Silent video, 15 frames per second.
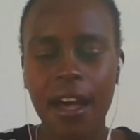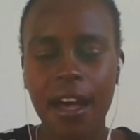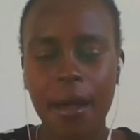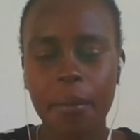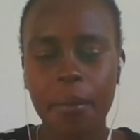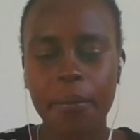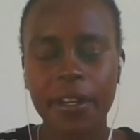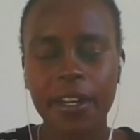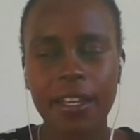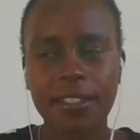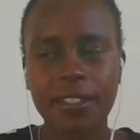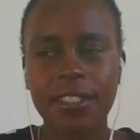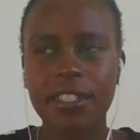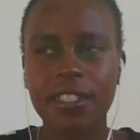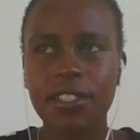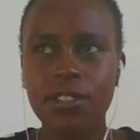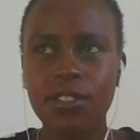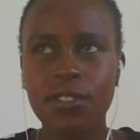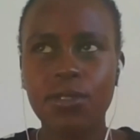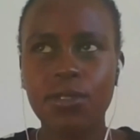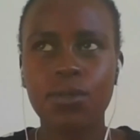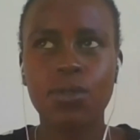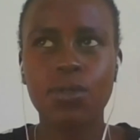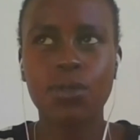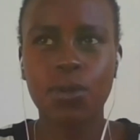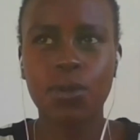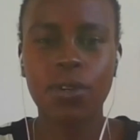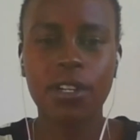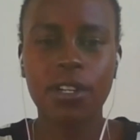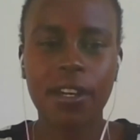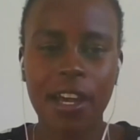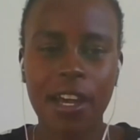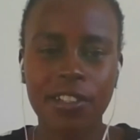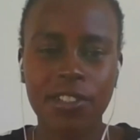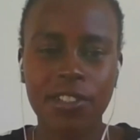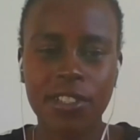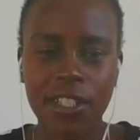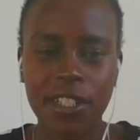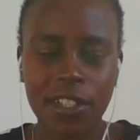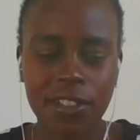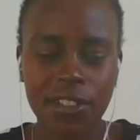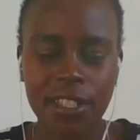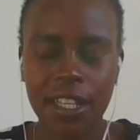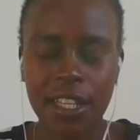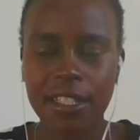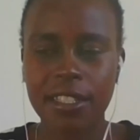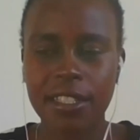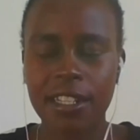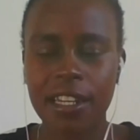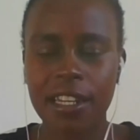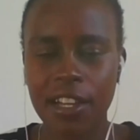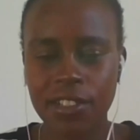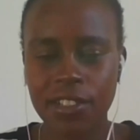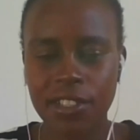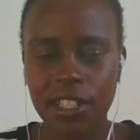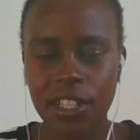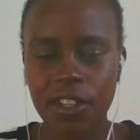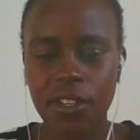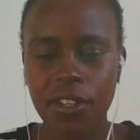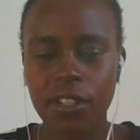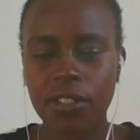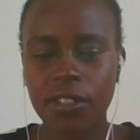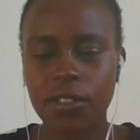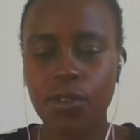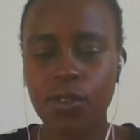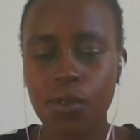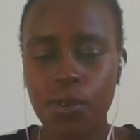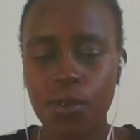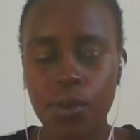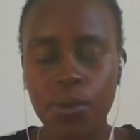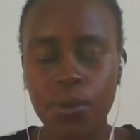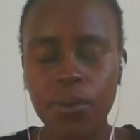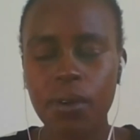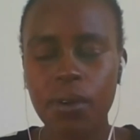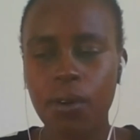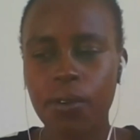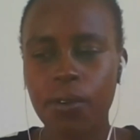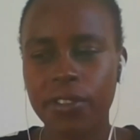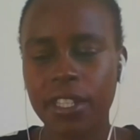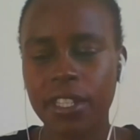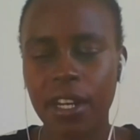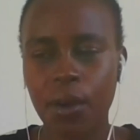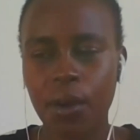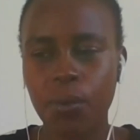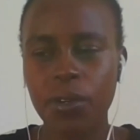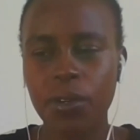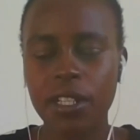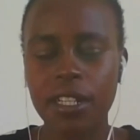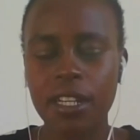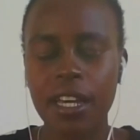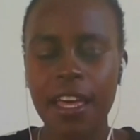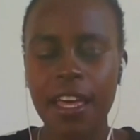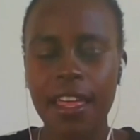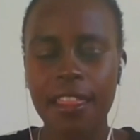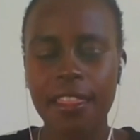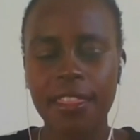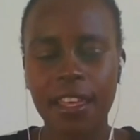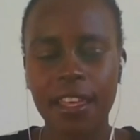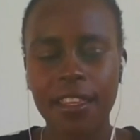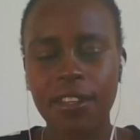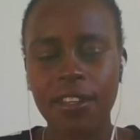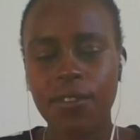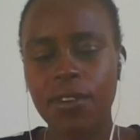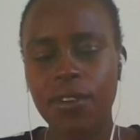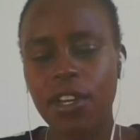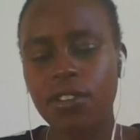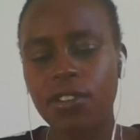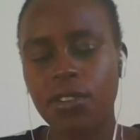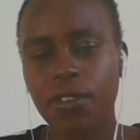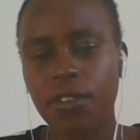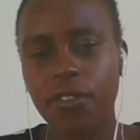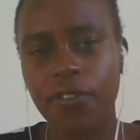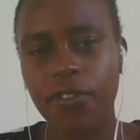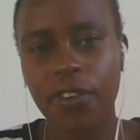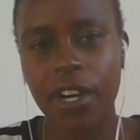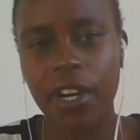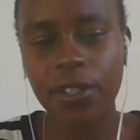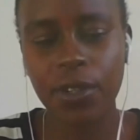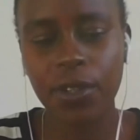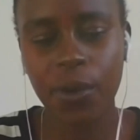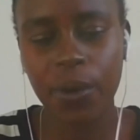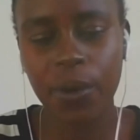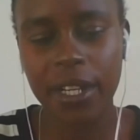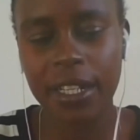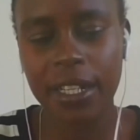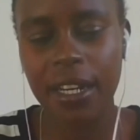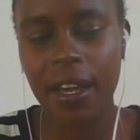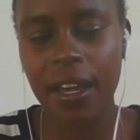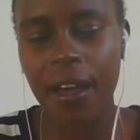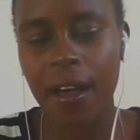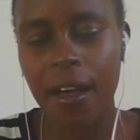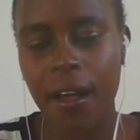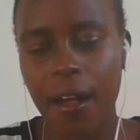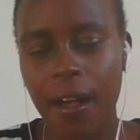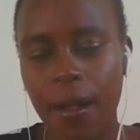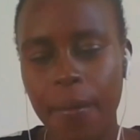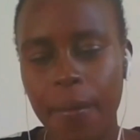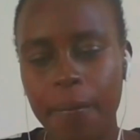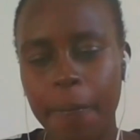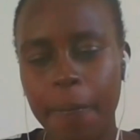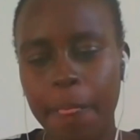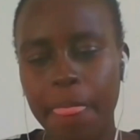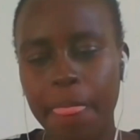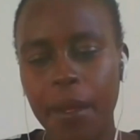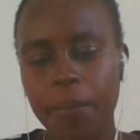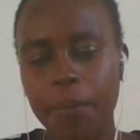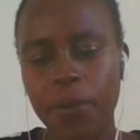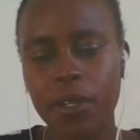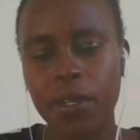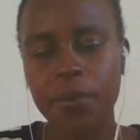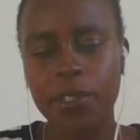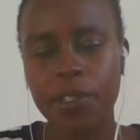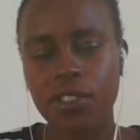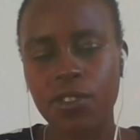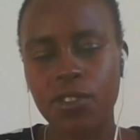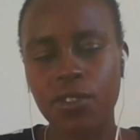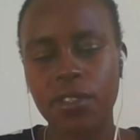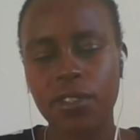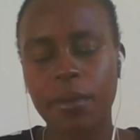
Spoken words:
But as the need to store large data sets and large data grew over the network, then the creation of Filecoin pretty much ensured